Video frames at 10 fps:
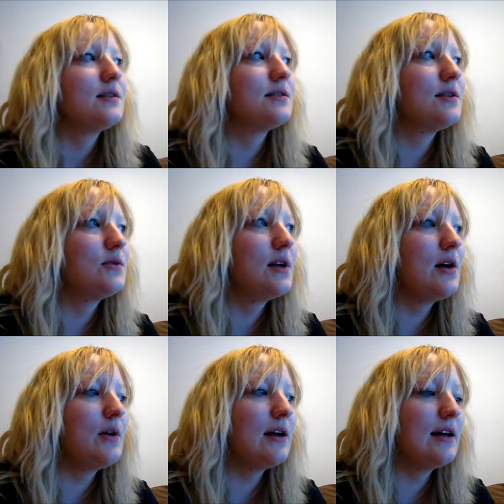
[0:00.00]
So
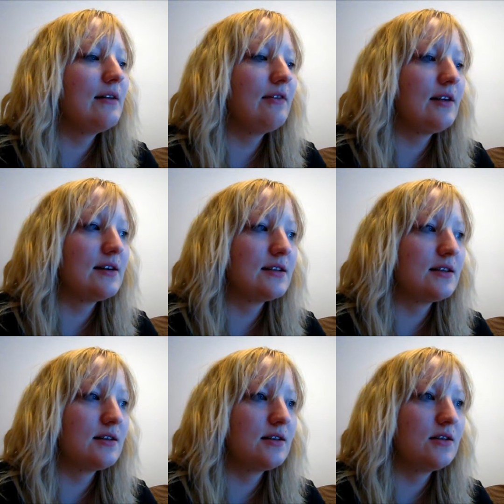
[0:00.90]
now I have
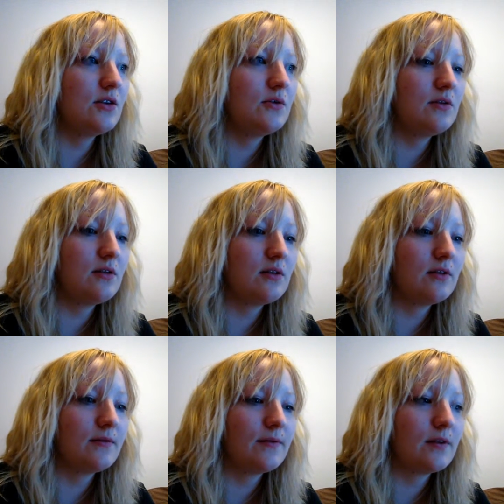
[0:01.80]
lost a total
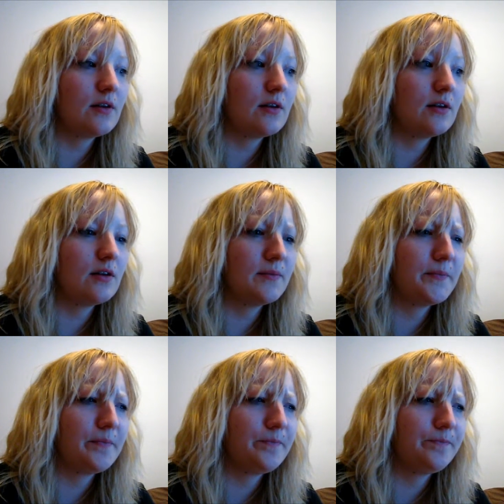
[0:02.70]
of,
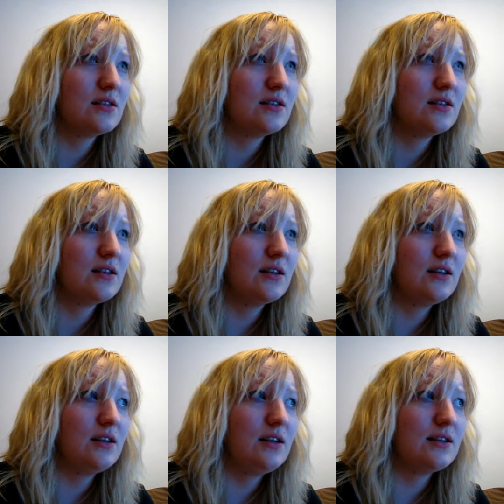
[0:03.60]
I
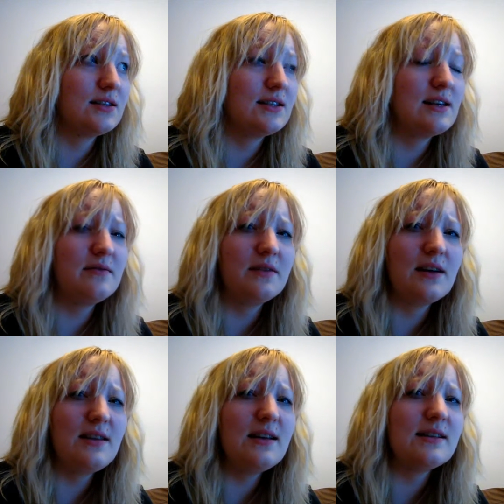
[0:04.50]

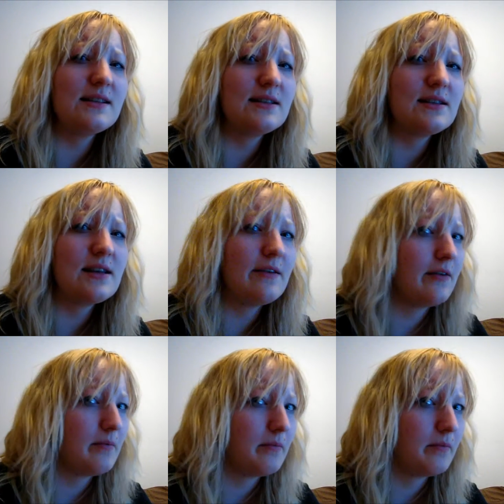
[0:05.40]
think it's
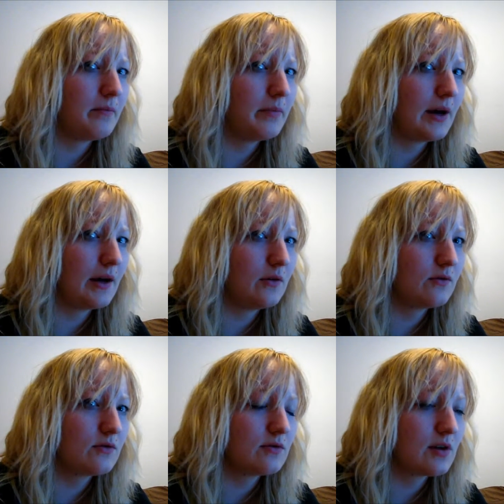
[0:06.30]
7
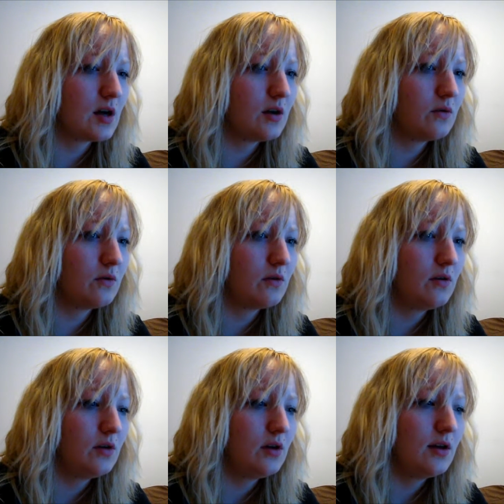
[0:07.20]
pounds now.
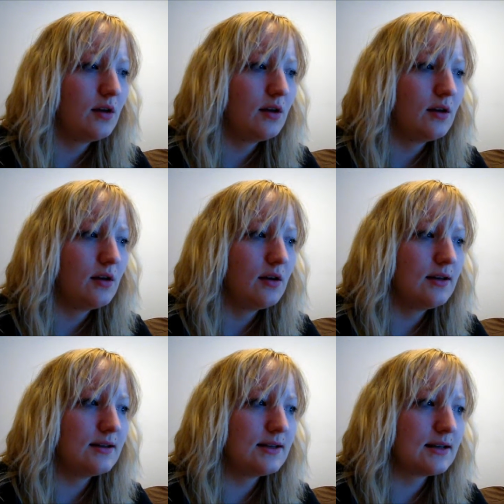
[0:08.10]

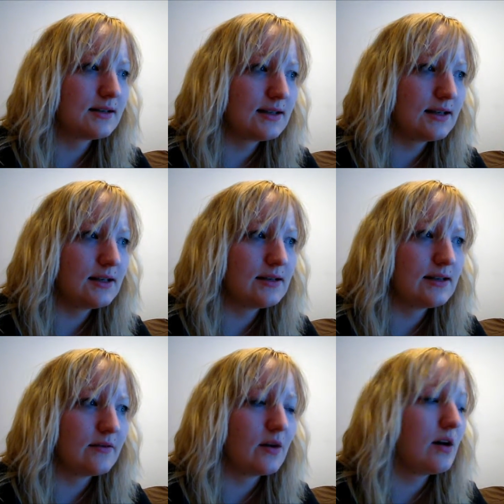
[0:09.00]
It's exactly
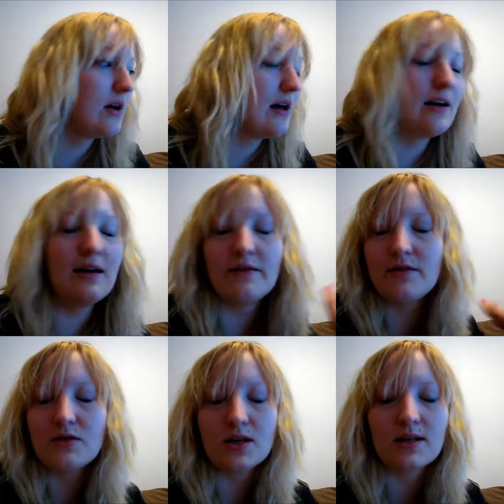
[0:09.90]
7. I have
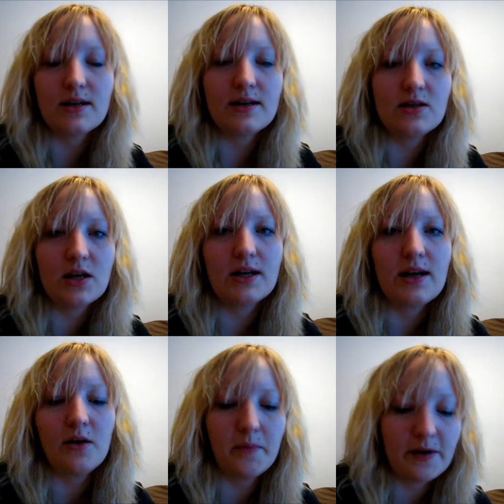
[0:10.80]
to check it
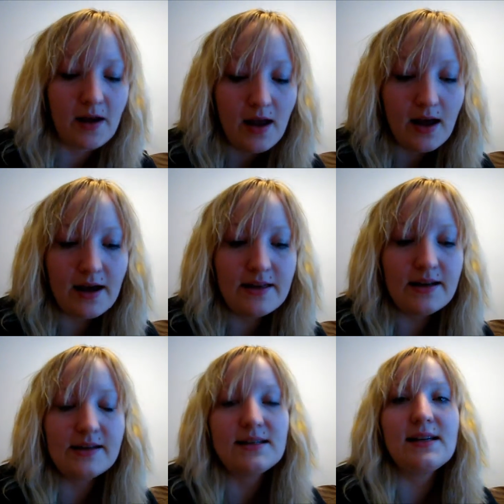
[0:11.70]
out, but I
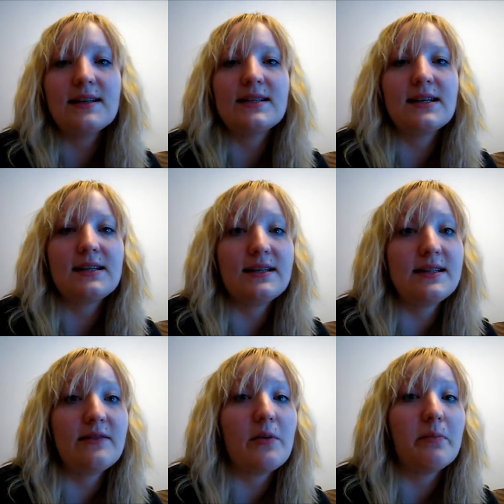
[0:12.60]
think it's exactly
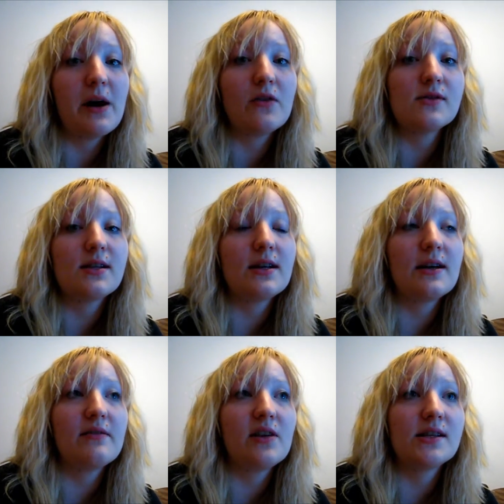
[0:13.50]
7 pounds that I
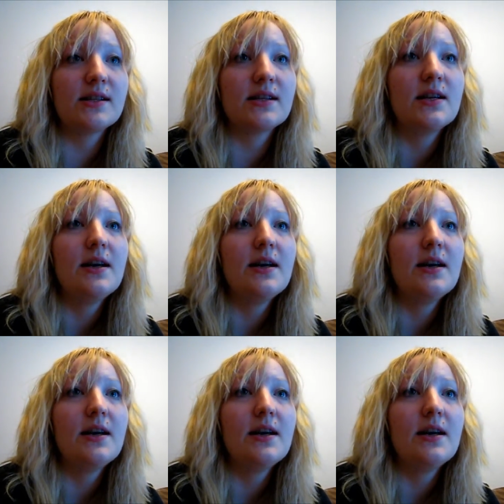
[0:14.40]
have lost